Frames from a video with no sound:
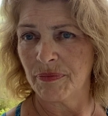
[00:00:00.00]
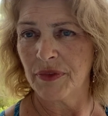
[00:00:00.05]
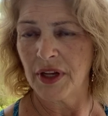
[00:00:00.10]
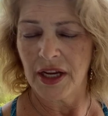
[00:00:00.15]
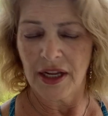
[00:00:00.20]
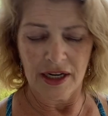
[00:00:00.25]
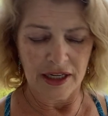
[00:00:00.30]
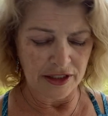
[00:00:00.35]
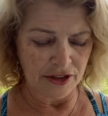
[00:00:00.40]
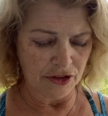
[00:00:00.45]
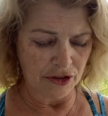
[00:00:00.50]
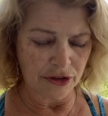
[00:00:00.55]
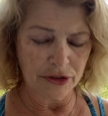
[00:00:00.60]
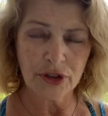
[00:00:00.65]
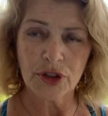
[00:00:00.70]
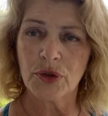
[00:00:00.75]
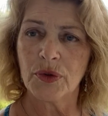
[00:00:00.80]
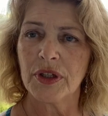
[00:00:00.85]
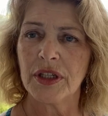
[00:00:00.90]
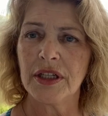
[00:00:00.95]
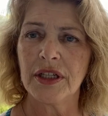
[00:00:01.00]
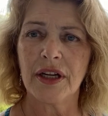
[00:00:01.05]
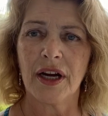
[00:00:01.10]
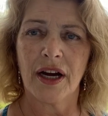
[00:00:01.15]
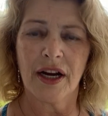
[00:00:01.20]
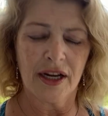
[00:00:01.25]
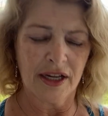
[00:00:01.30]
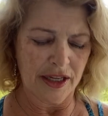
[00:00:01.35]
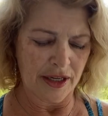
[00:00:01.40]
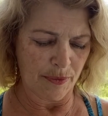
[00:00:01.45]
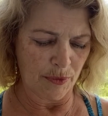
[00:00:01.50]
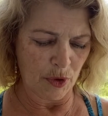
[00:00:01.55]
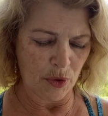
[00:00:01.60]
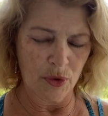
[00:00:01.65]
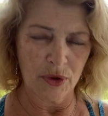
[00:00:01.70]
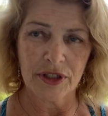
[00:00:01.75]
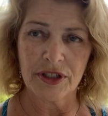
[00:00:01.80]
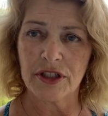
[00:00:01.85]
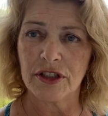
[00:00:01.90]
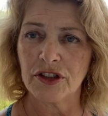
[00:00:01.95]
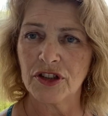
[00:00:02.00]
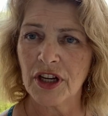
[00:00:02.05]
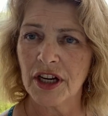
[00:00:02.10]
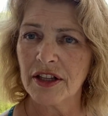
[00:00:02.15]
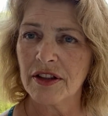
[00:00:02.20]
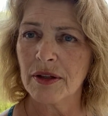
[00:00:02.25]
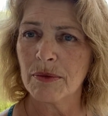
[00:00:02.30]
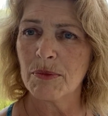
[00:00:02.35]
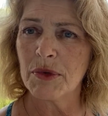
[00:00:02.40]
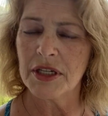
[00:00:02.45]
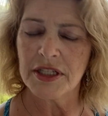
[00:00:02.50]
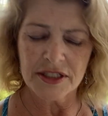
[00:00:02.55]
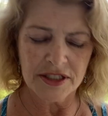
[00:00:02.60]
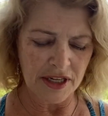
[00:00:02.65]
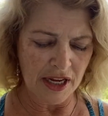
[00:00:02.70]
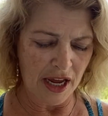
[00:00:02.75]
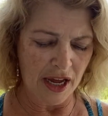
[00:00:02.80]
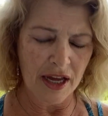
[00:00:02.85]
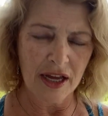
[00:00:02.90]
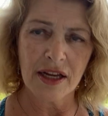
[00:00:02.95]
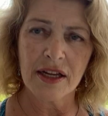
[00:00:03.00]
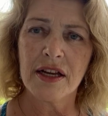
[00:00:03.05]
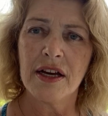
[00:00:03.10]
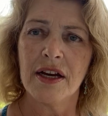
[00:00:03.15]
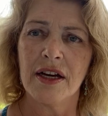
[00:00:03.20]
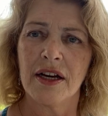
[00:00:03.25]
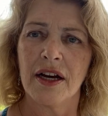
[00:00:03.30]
And at surgery, I am going to check the menisci.